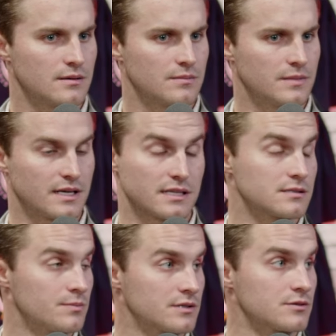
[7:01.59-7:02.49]
man, he's
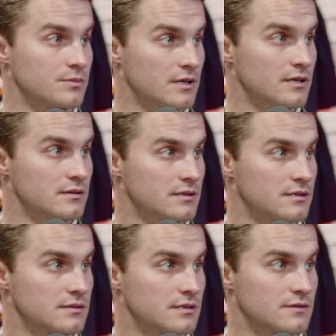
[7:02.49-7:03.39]
a special player.
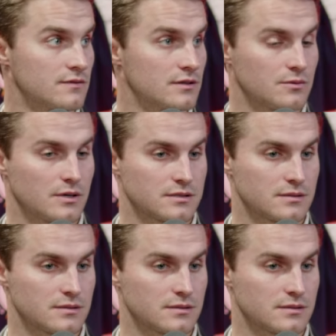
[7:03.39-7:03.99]
It's fun to watch